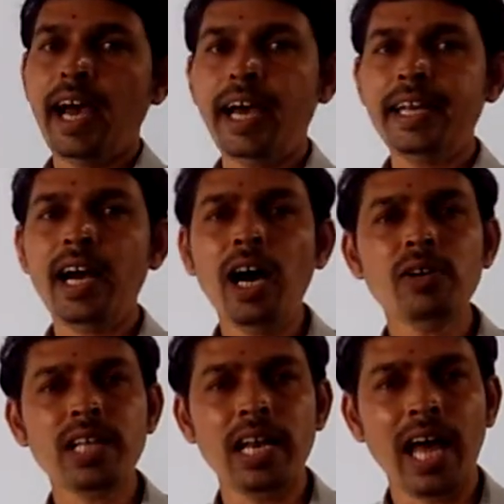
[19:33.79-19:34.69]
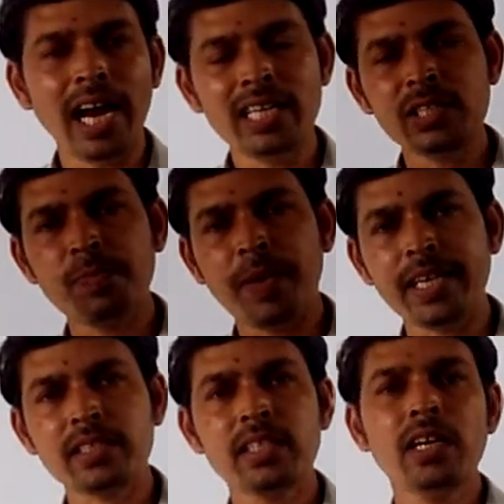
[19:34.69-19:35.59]
And how the land is
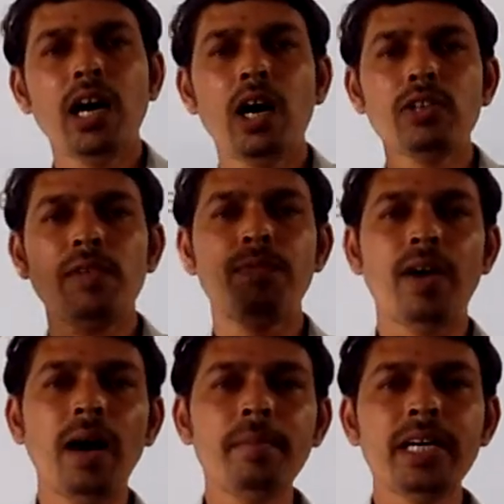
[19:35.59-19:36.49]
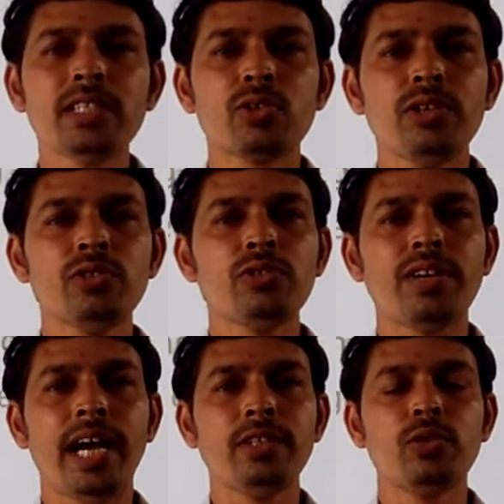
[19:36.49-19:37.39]
fixed, how the farmer is going to
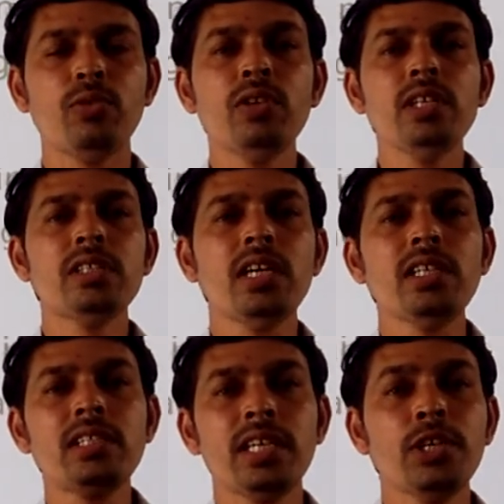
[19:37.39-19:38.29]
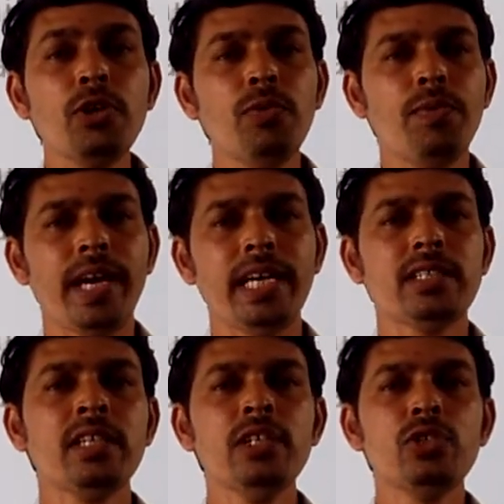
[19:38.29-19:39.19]
try to search new ways